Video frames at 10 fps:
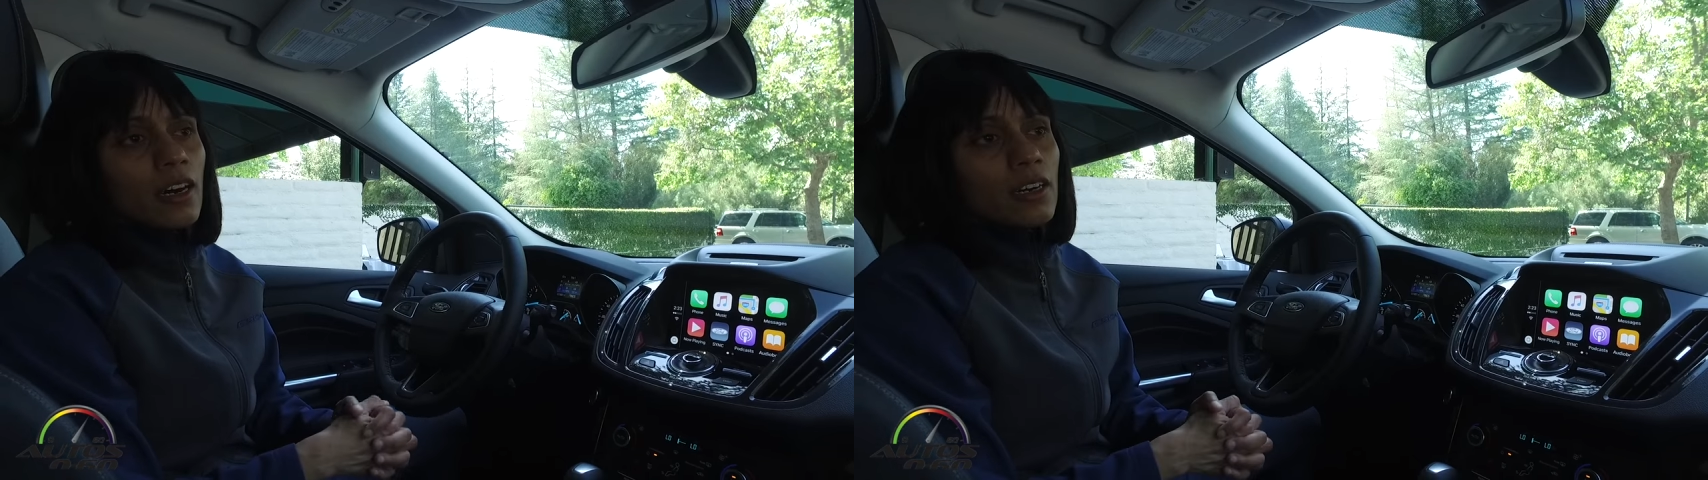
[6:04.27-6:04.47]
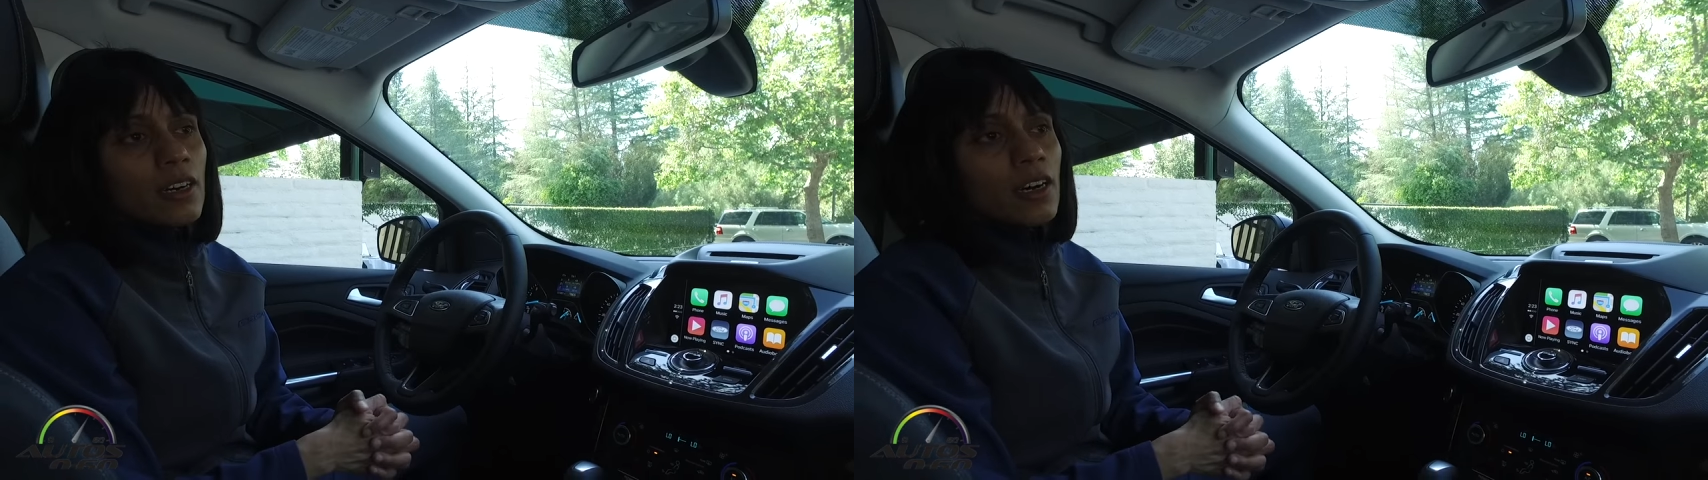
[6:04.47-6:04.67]

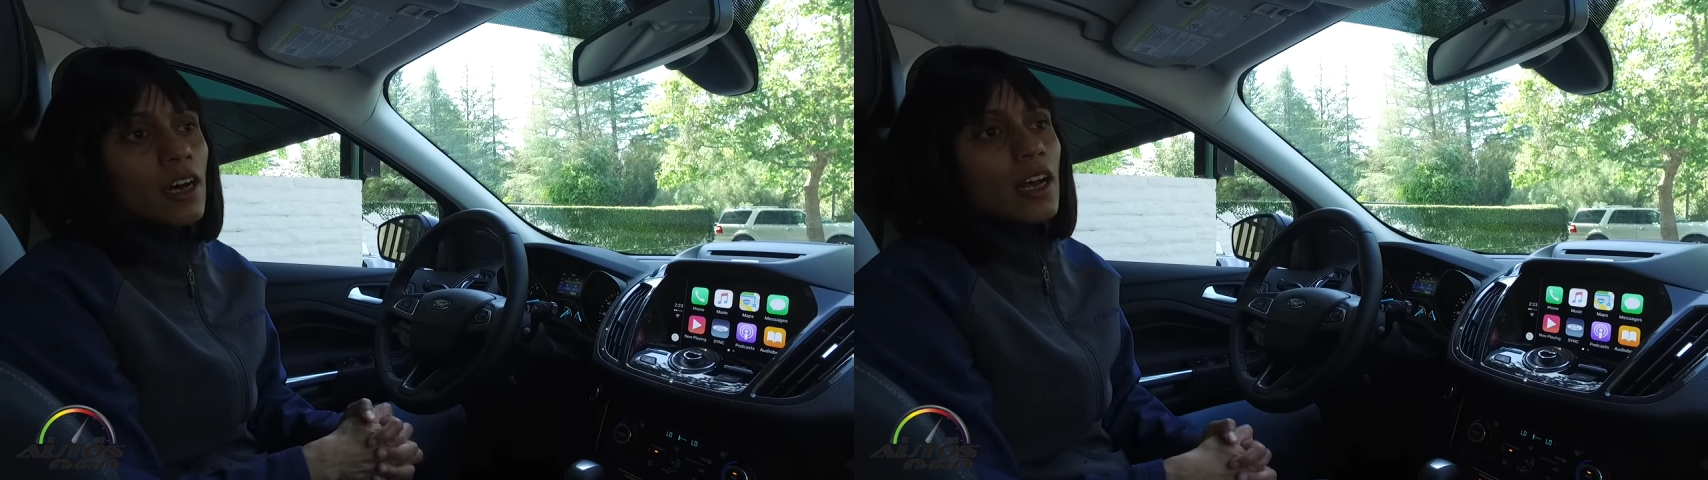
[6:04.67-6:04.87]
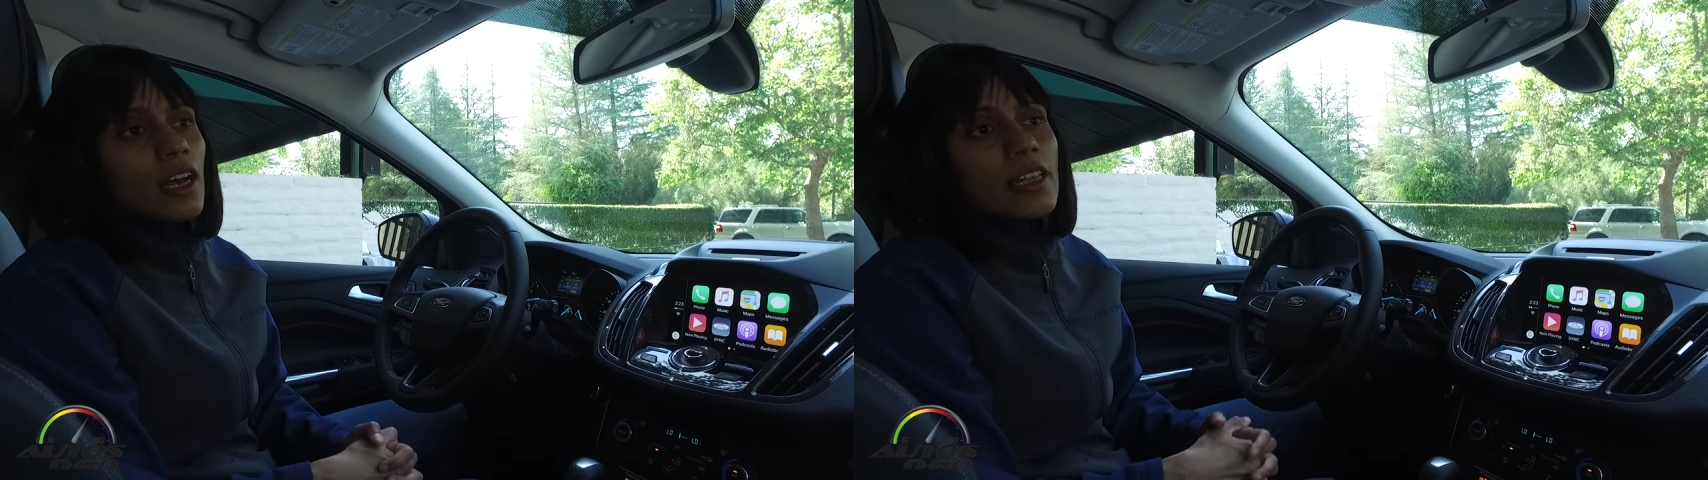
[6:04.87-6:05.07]

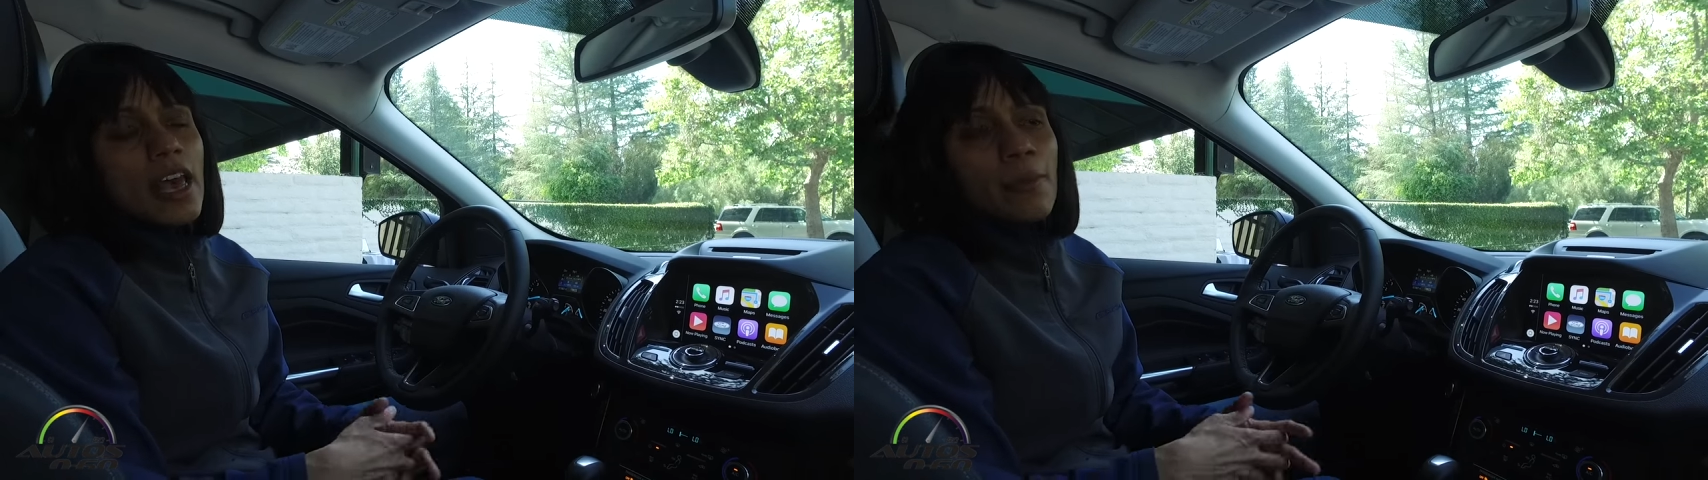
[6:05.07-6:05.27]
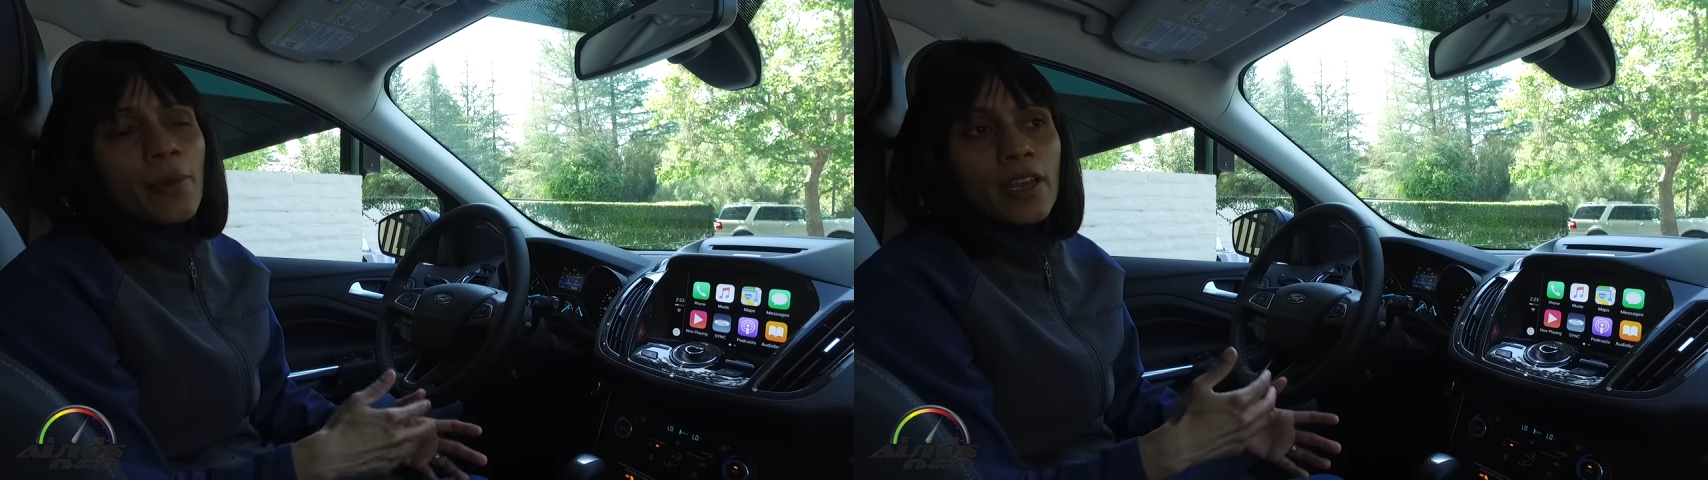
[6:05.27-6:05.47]
The